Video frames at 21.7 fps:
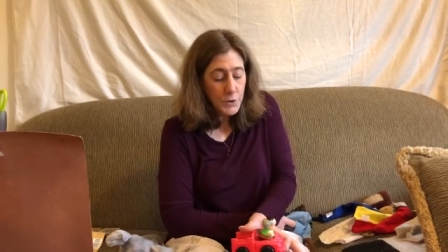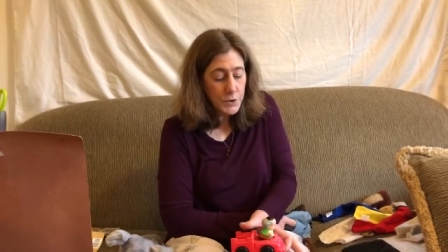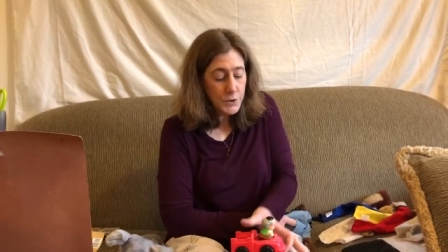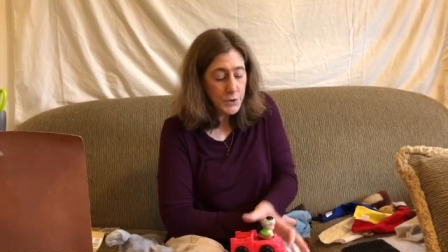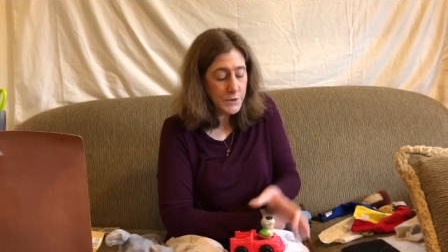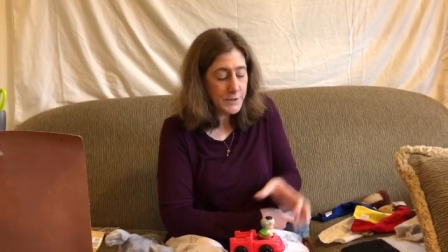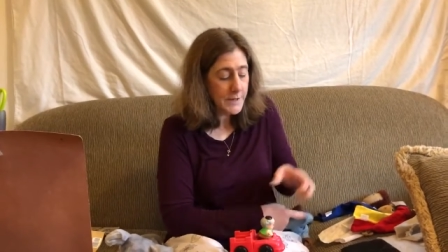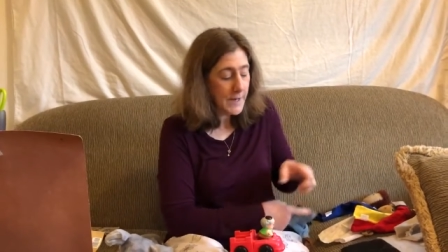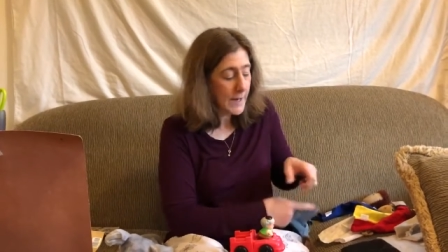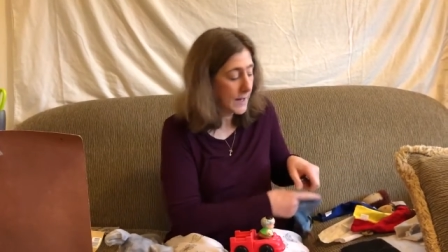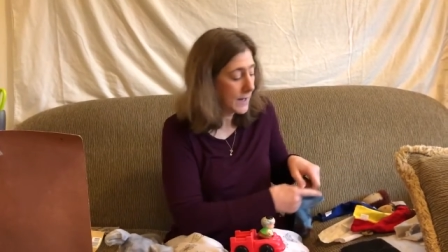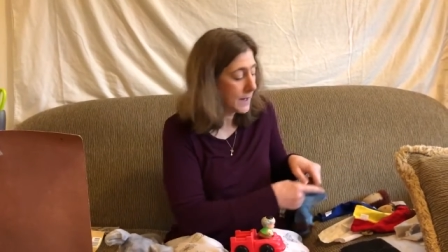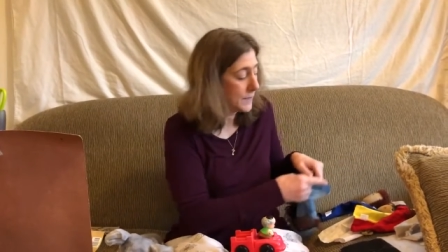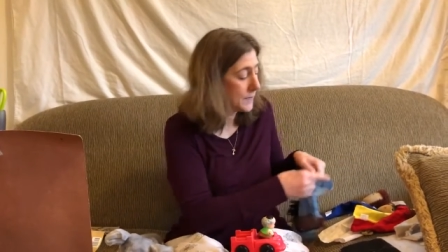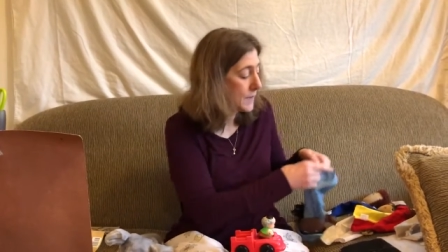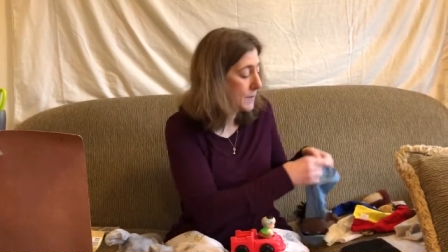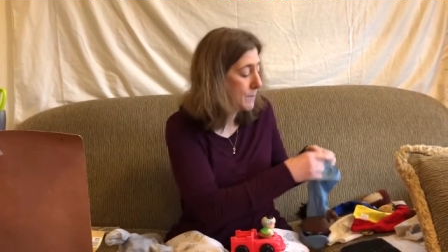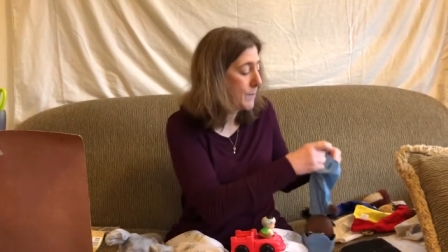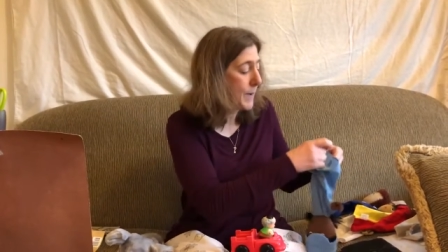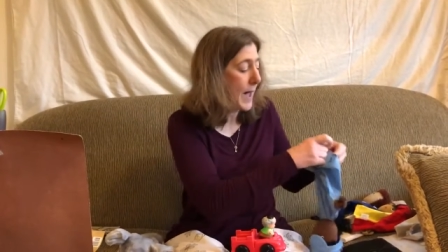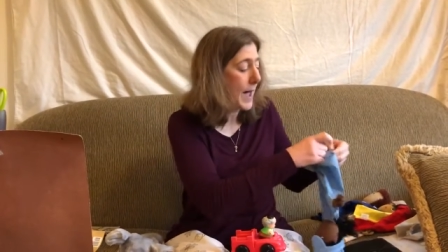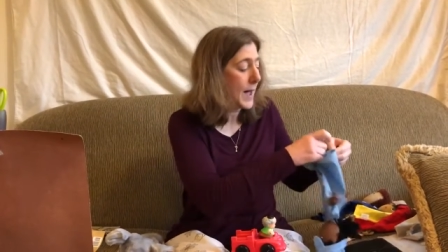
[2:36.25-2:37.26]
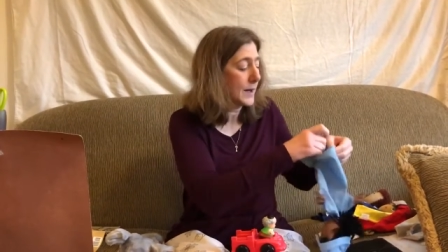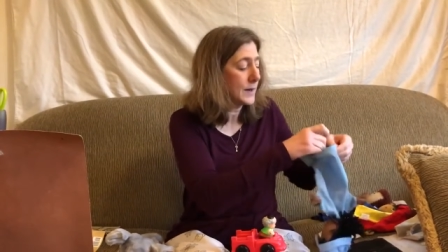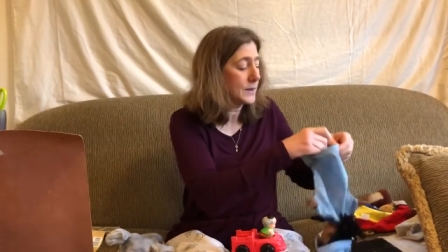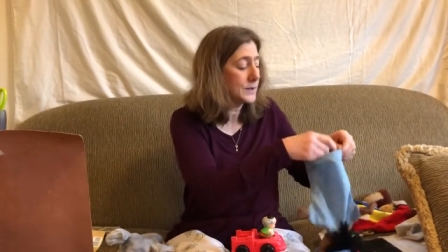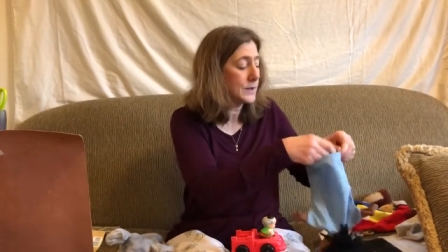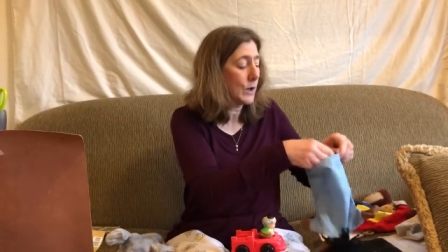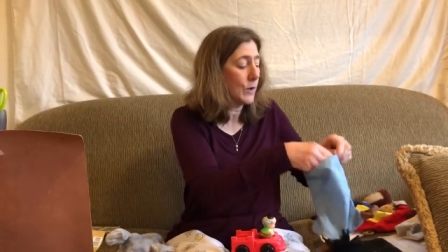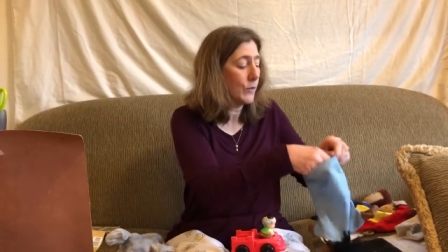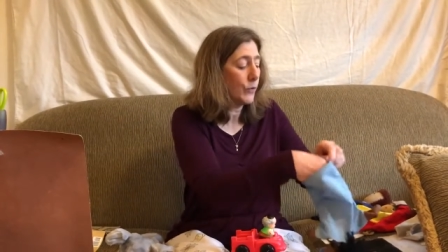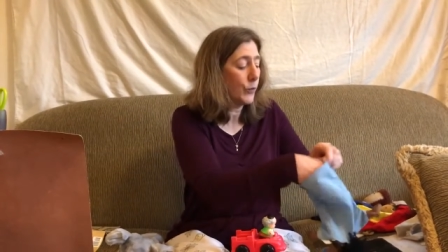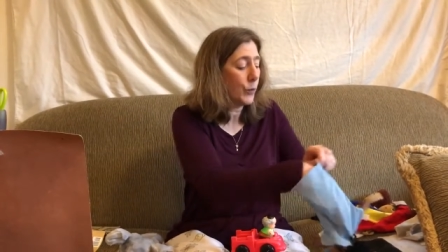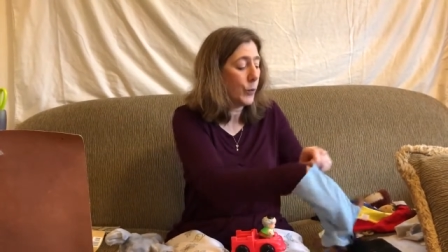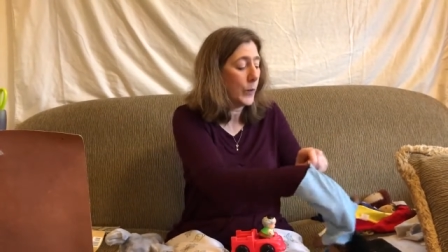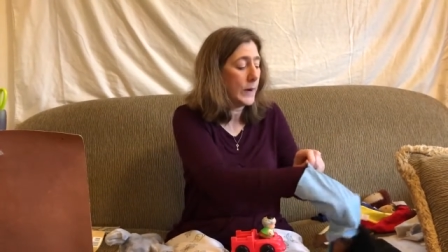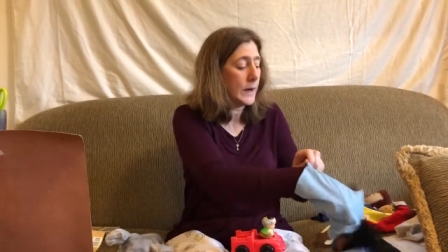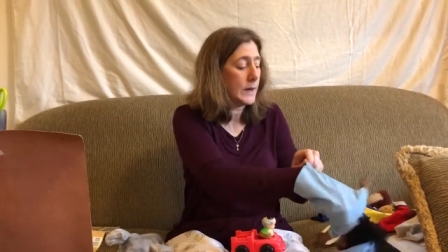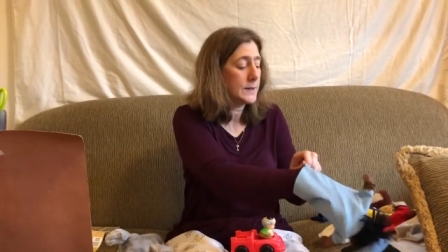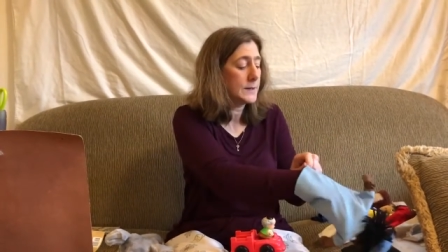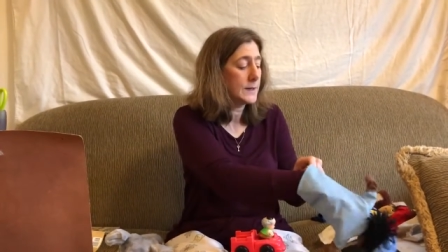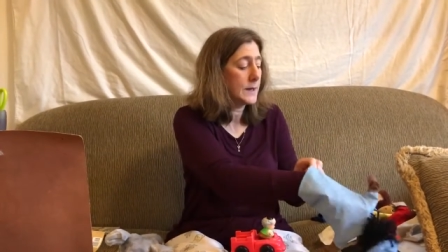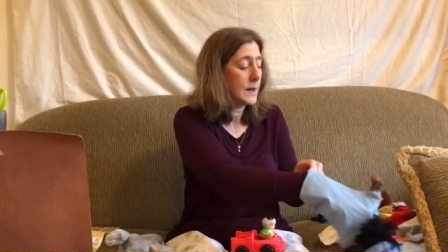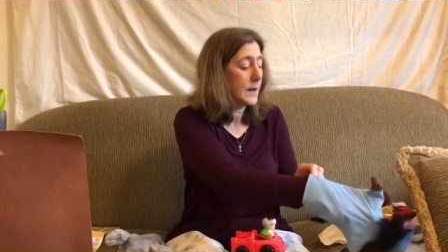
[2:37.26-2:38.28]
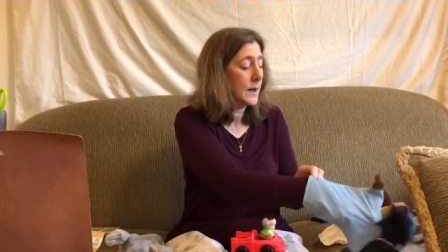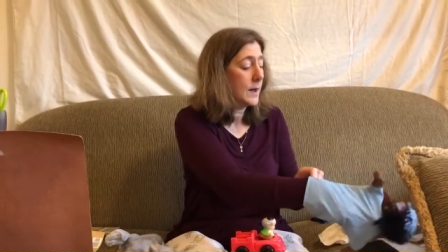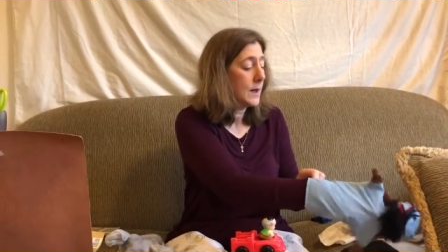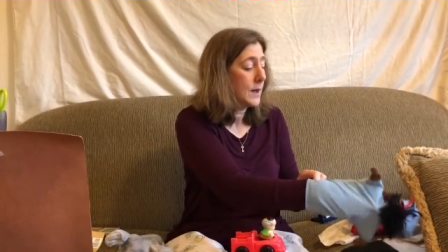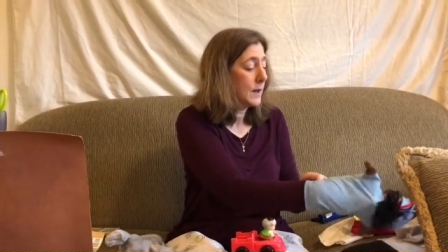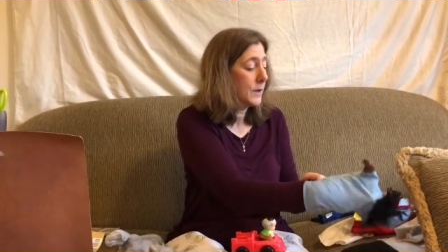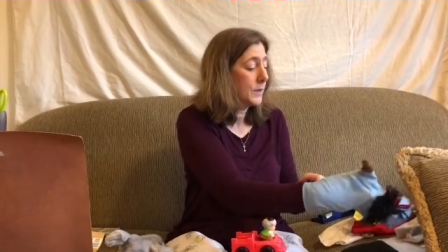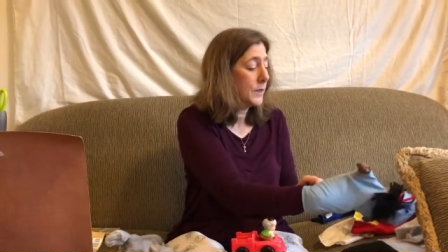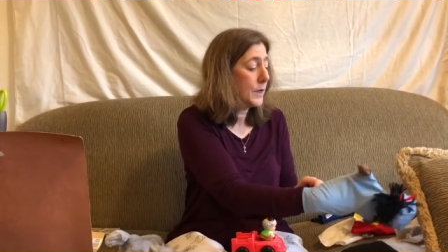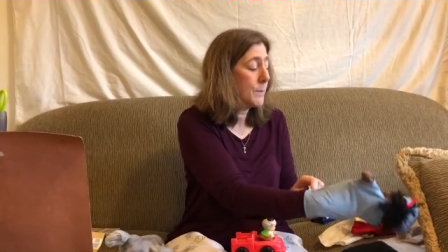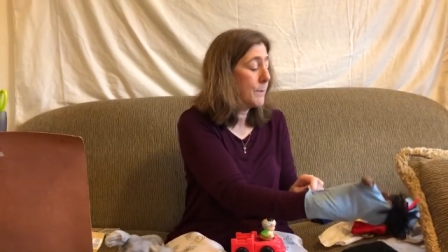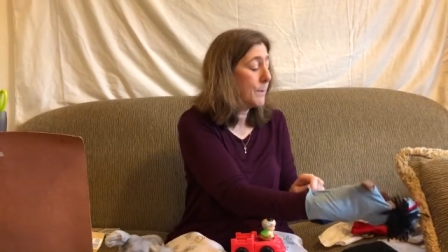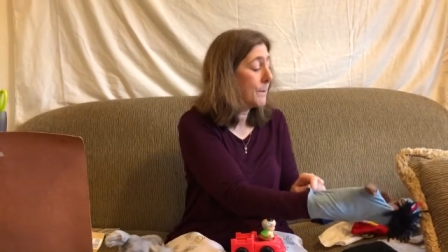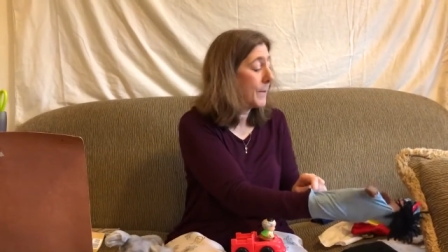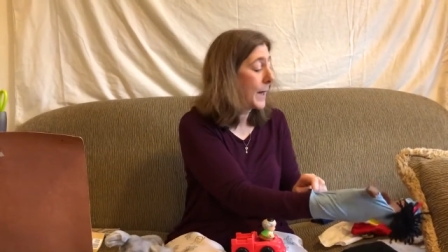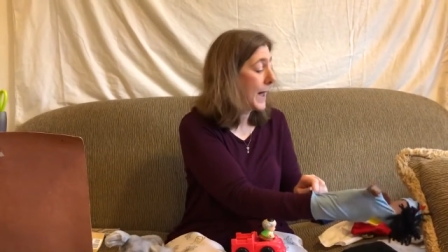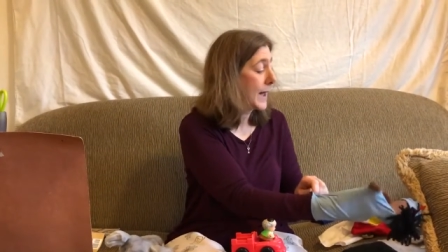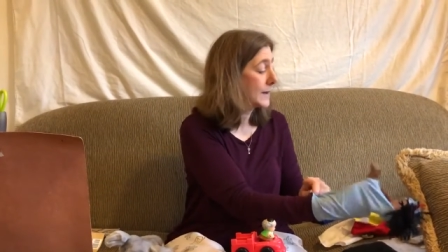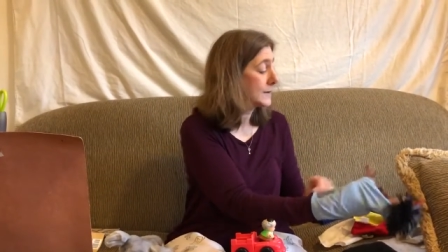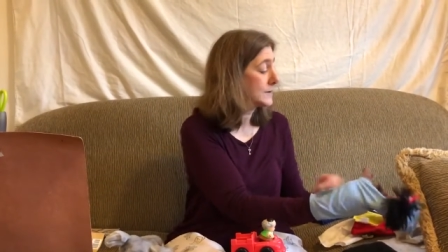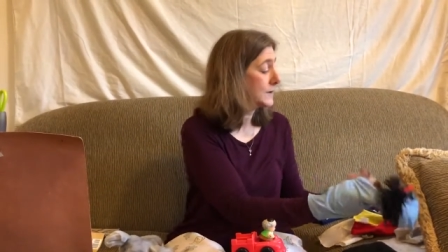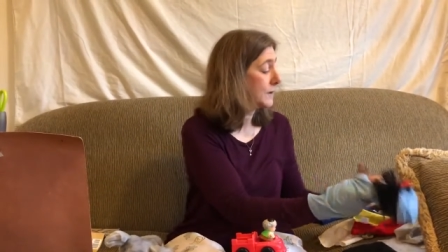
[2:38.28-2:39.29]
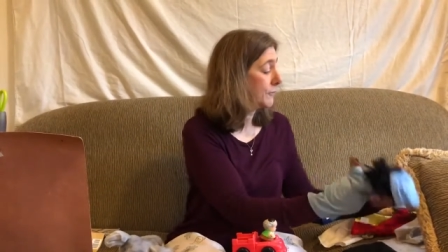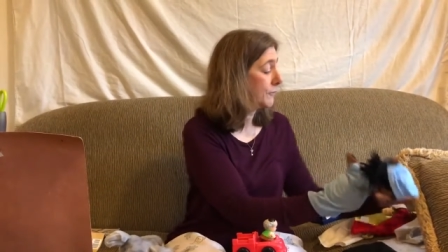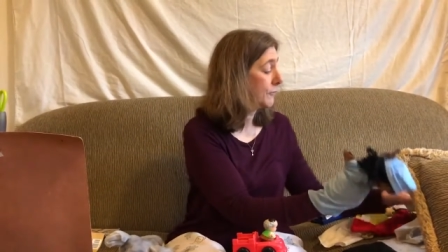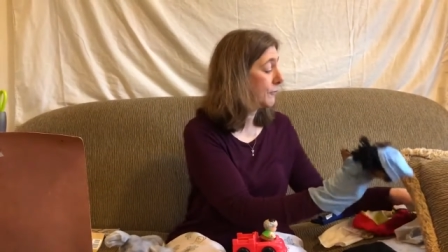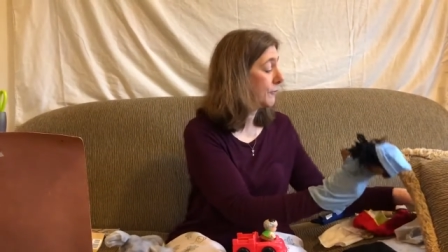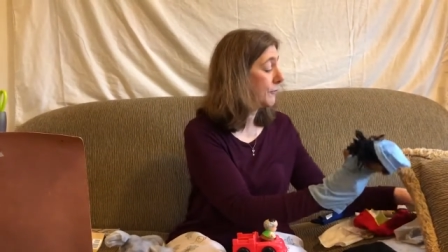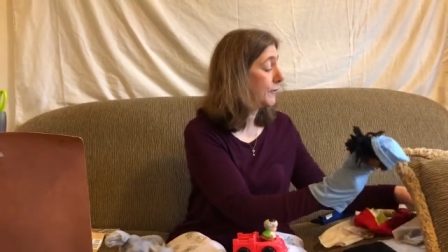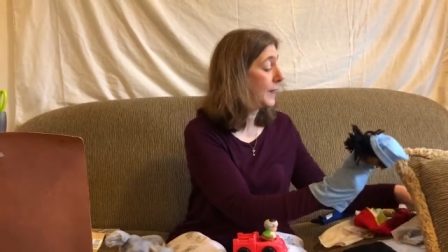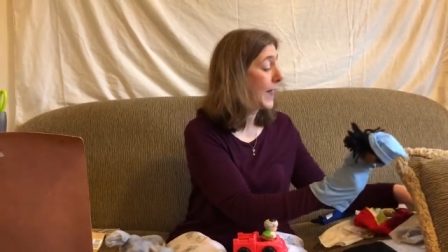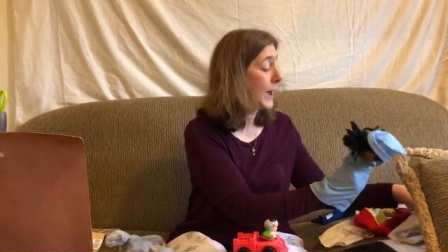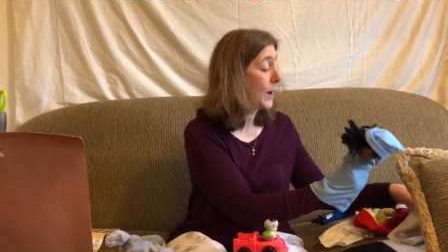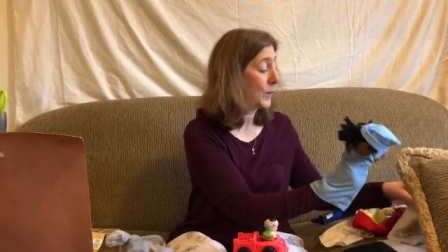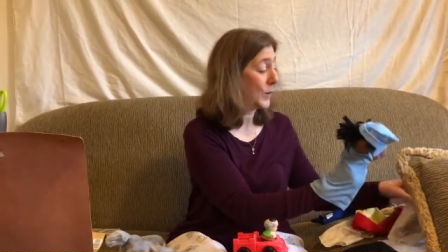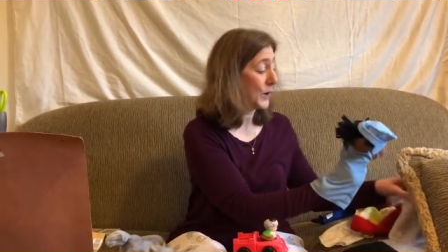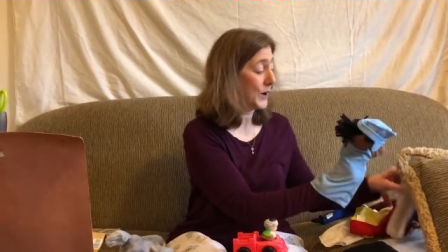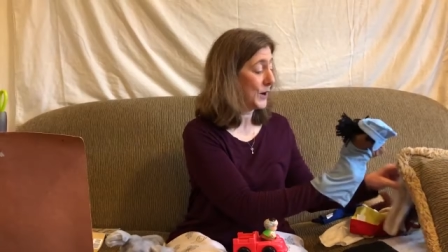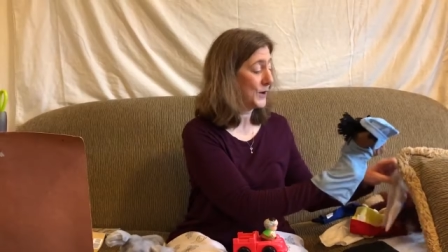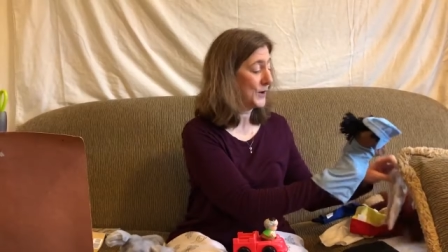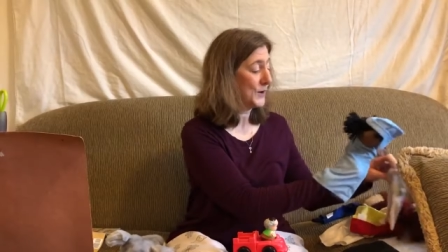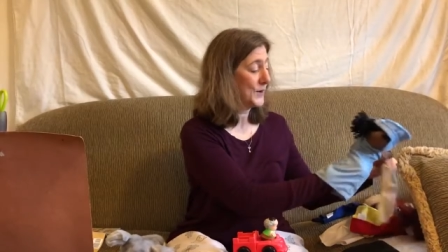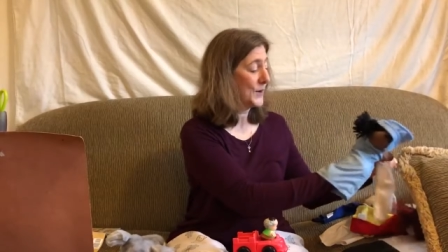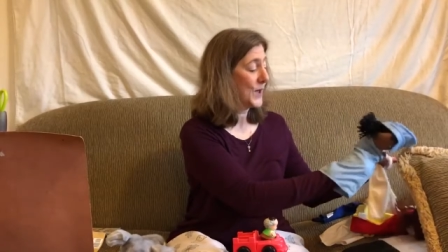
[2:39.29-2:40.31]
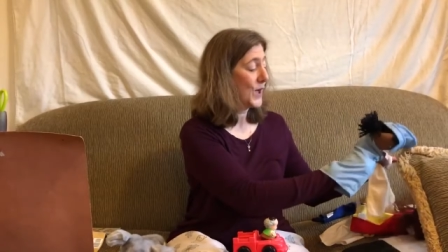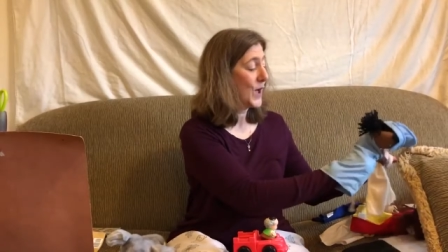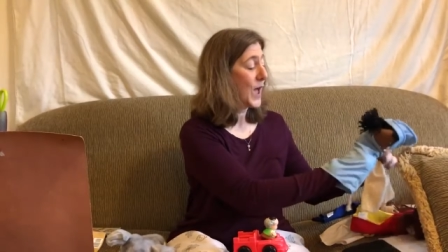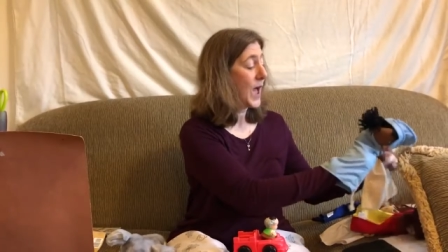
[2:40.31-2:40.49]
to take the bags of wheat, the bags of flour